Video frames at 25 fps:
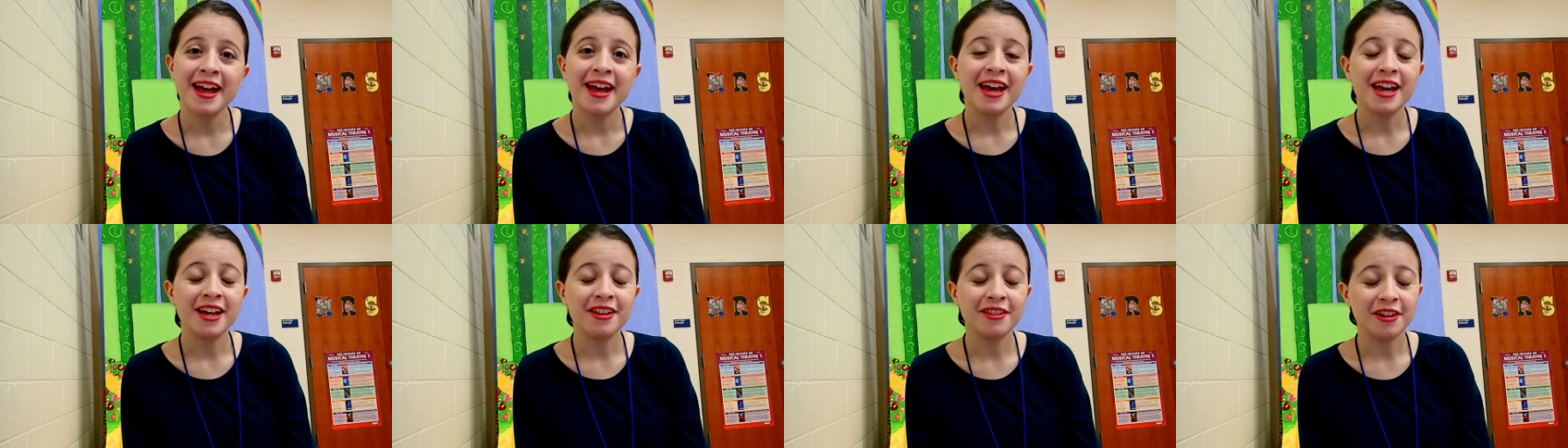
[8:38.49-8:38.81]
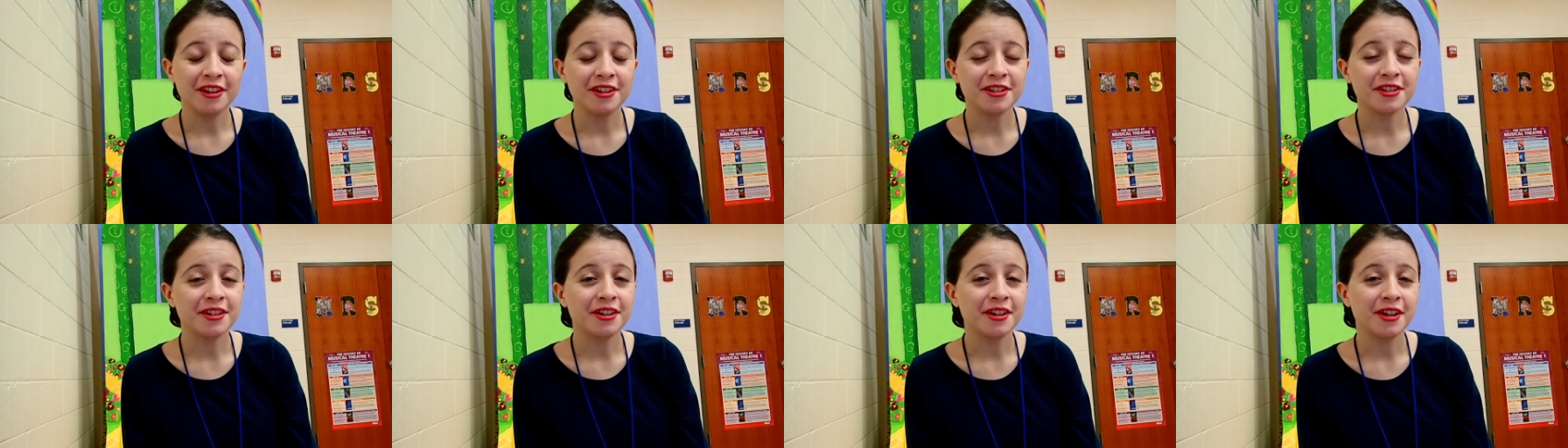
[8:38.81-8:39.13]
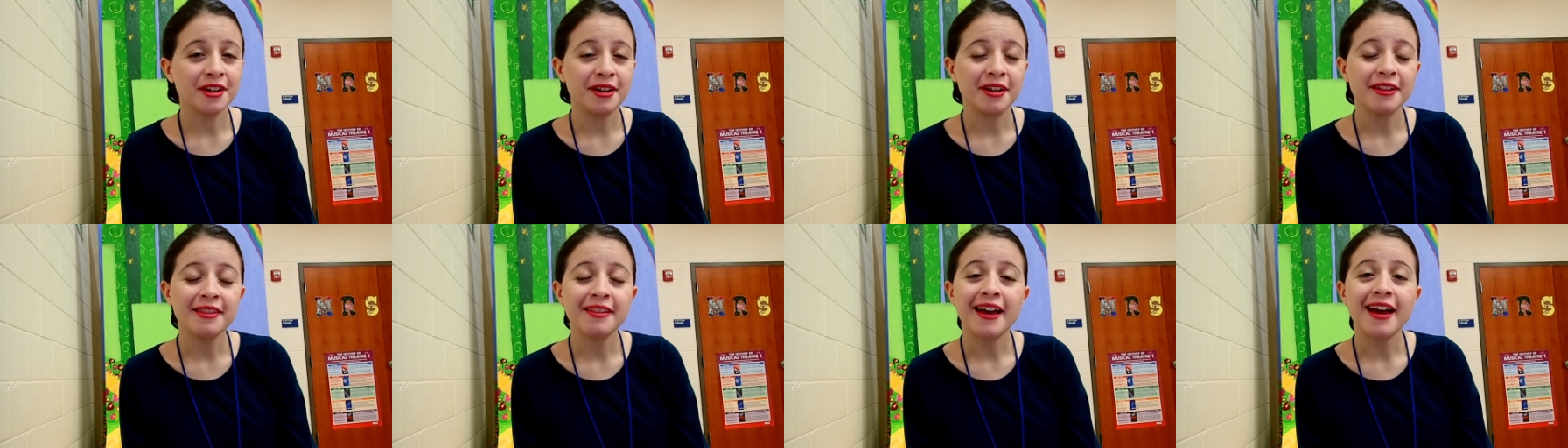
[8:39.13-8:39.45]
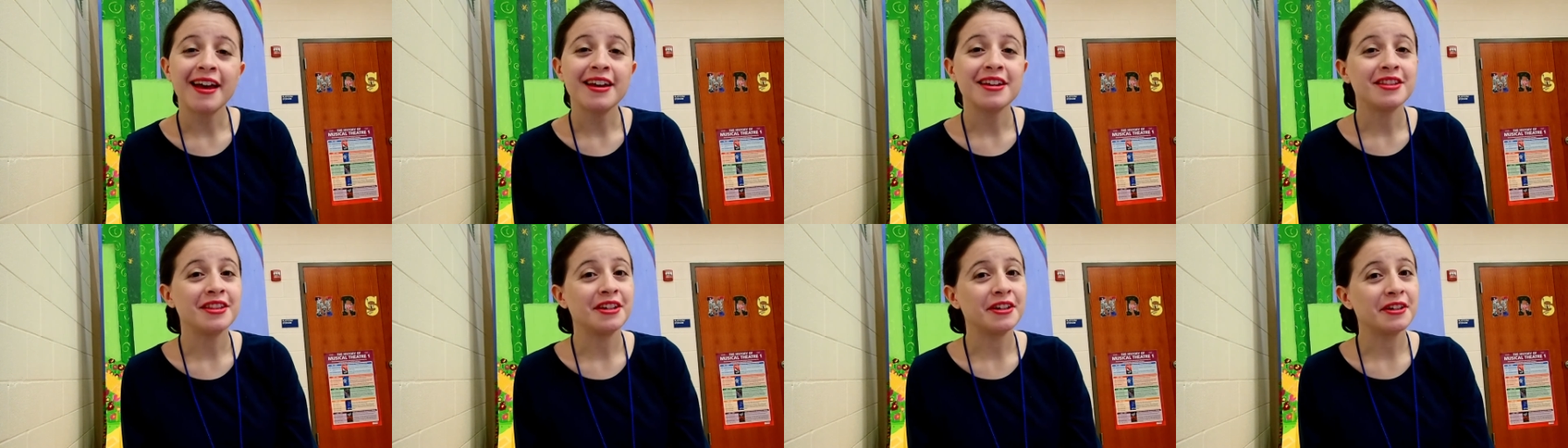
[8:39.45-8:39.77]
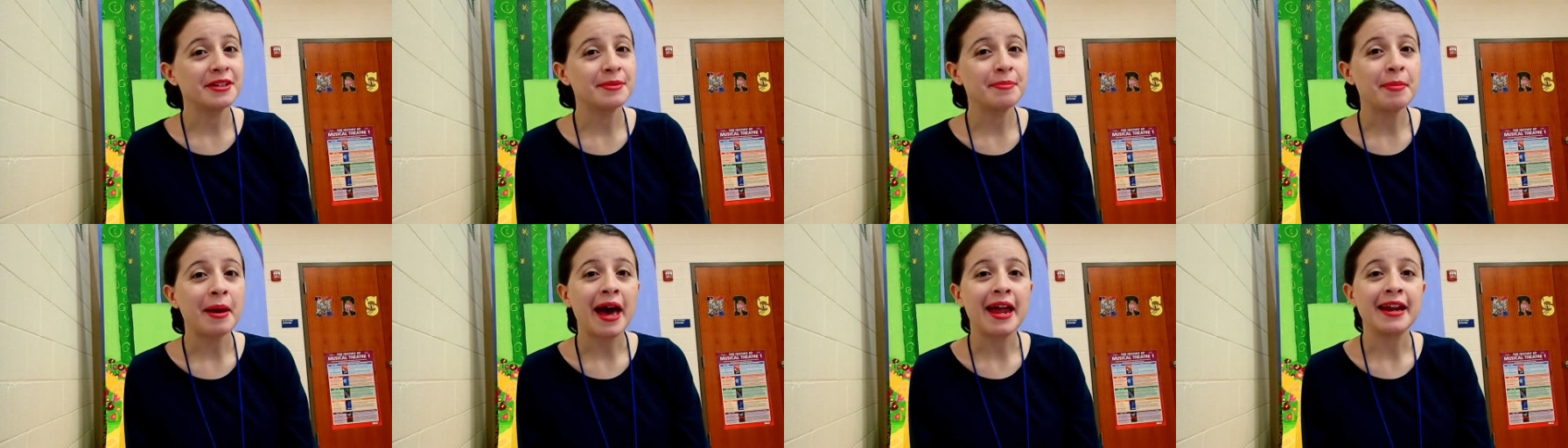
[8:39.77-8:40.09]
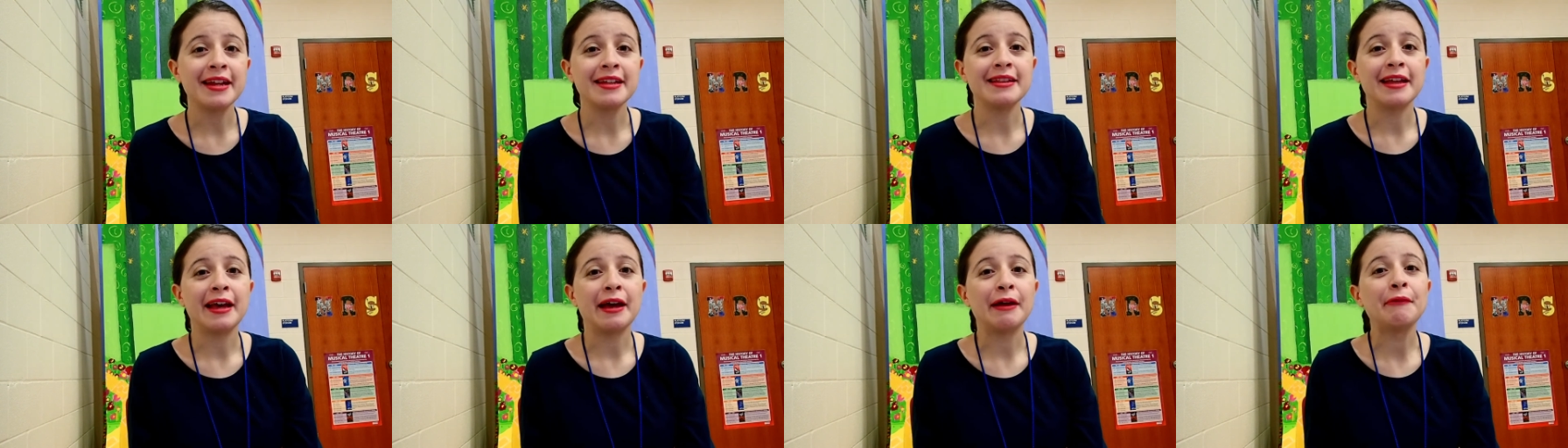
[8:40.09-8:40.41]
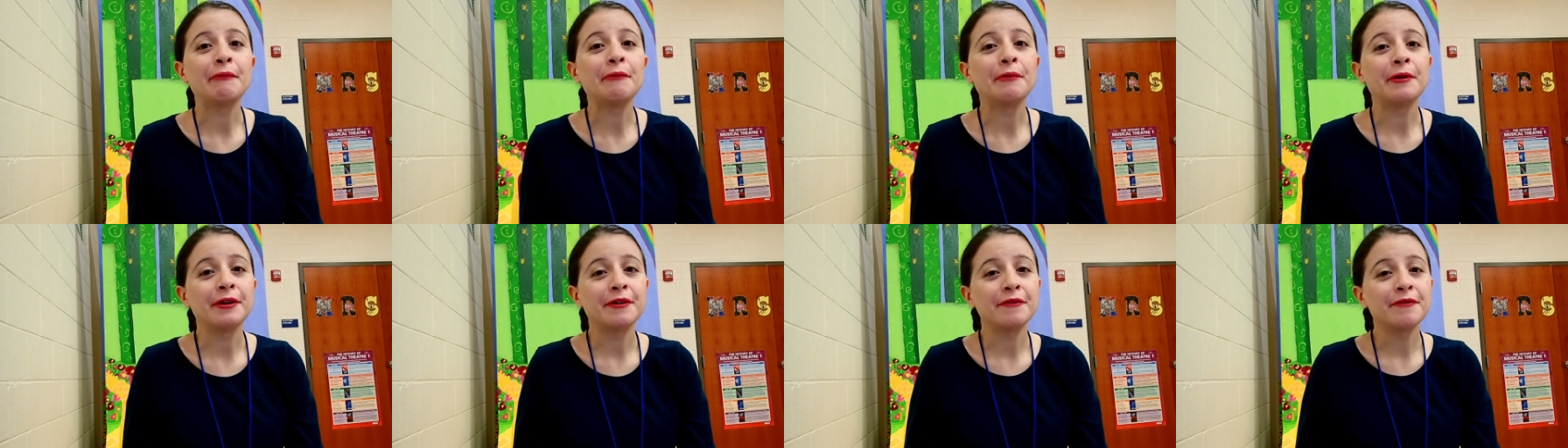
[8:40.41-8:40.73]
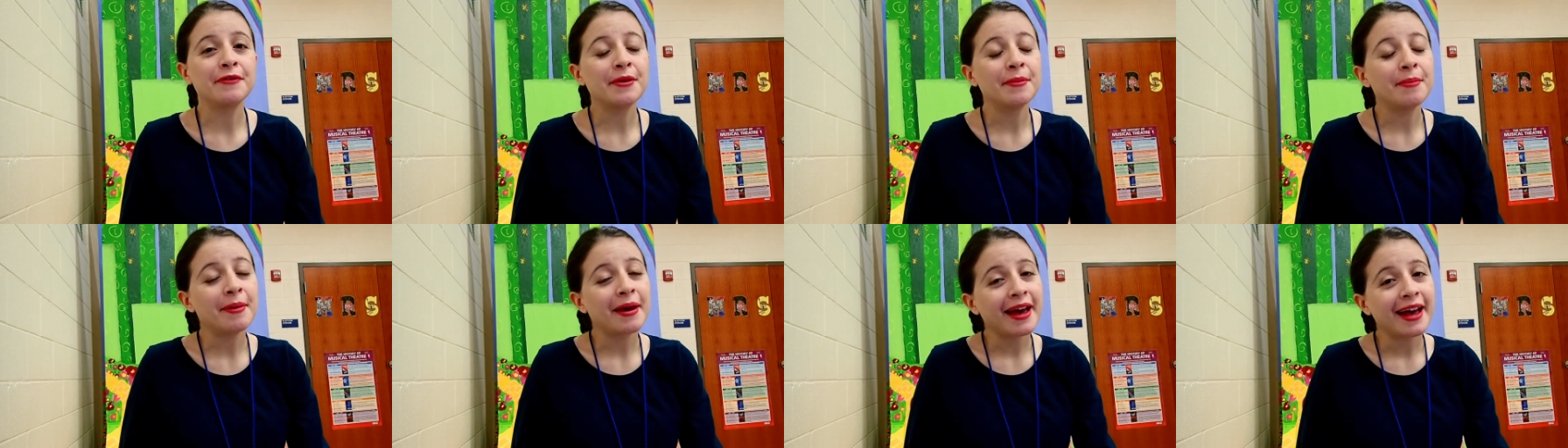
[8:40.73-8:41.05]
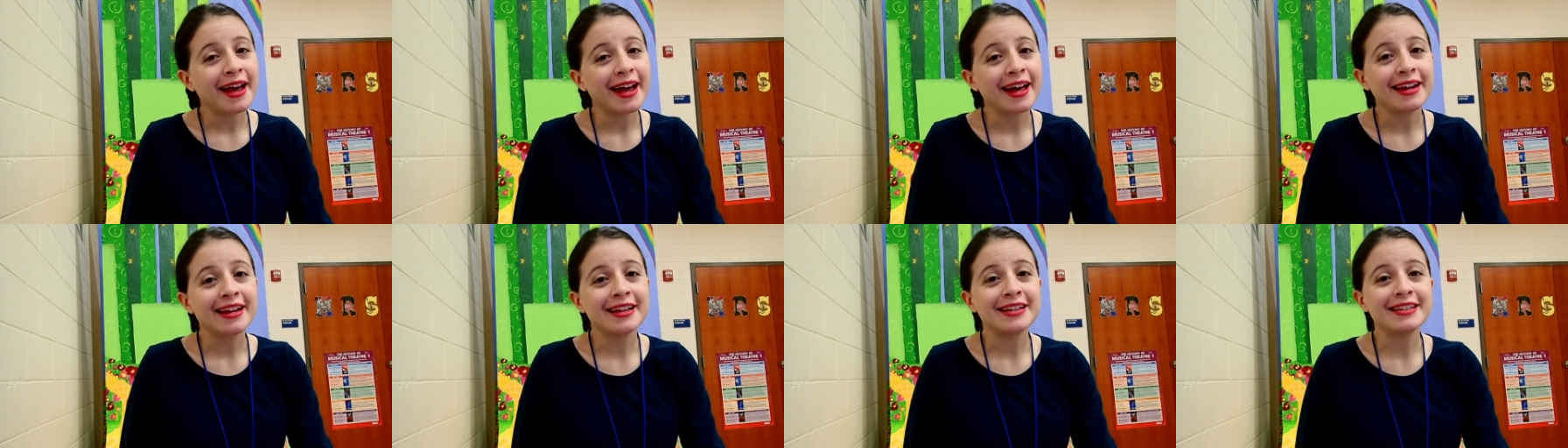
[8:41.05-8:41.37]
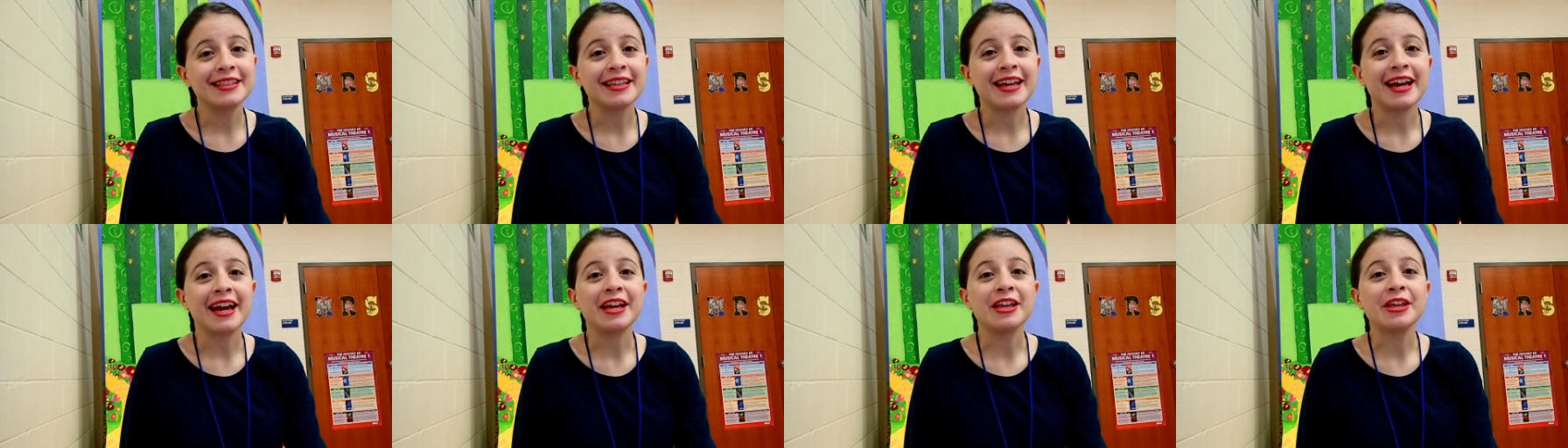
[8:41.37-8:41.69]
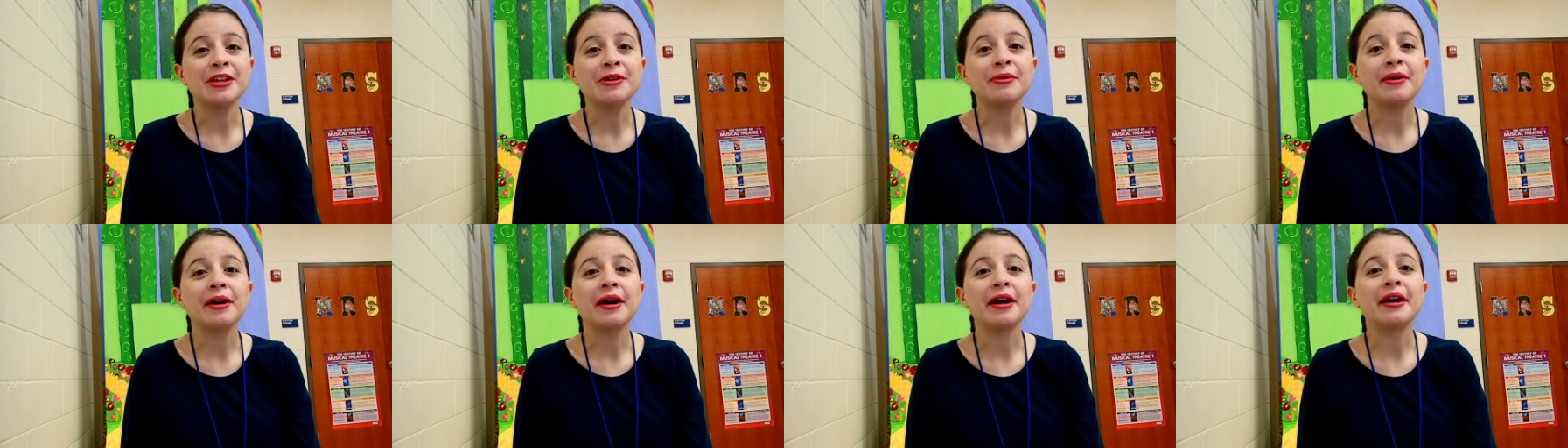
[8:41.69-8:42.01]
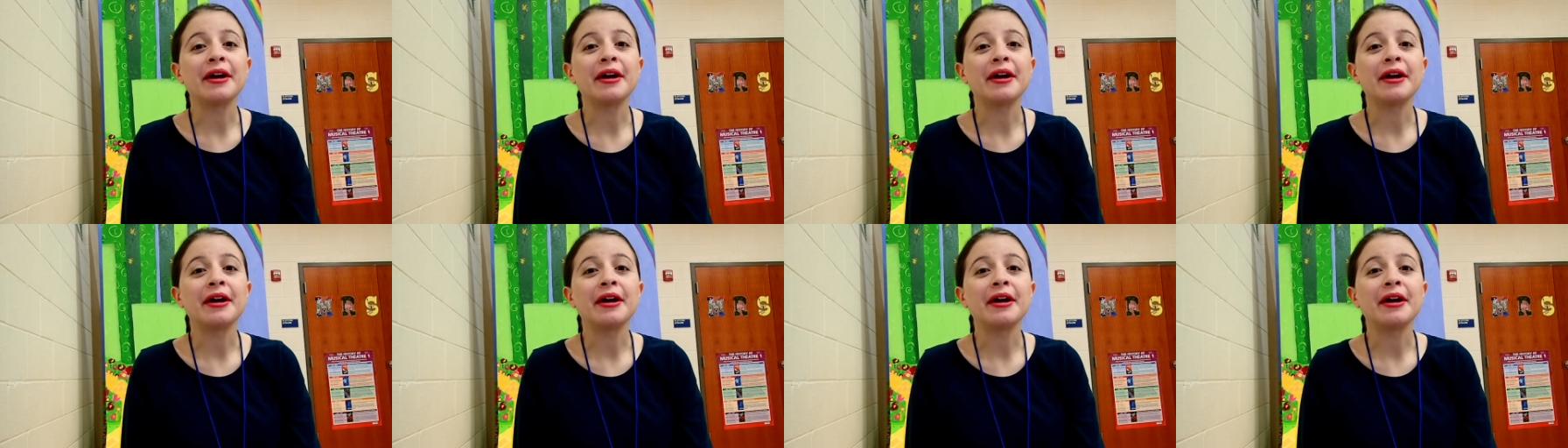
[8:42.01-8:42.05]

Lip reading: and there's good in that and there's bad in that. And one of the bad is that you